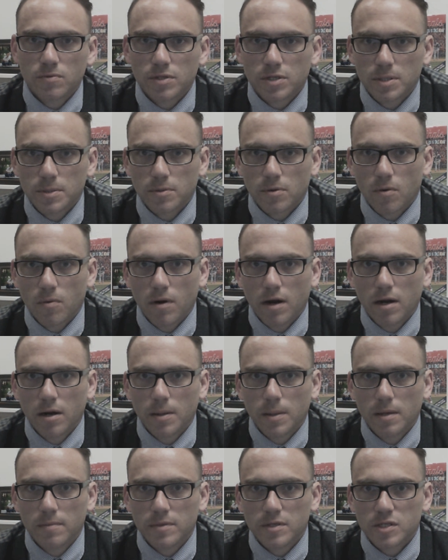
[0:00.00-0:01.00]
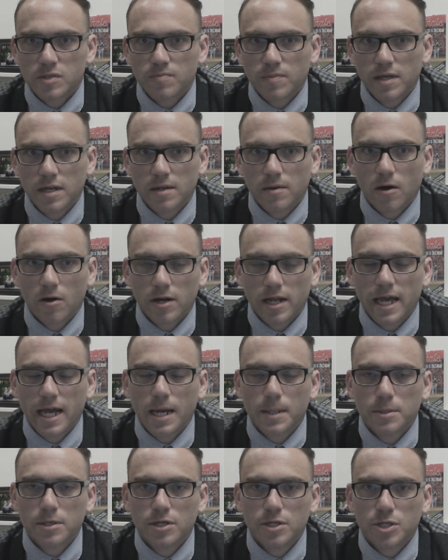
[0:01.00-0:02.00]
which have required them to spend on
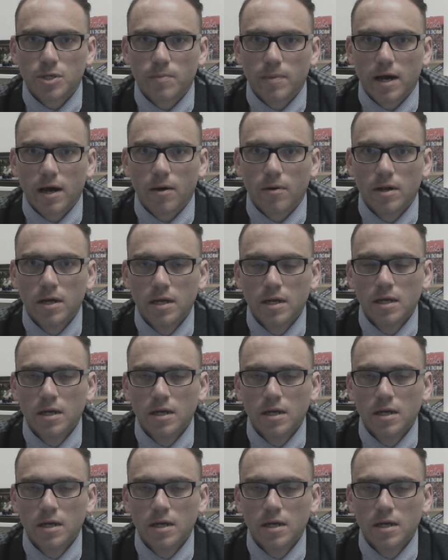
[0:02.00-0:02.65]
average about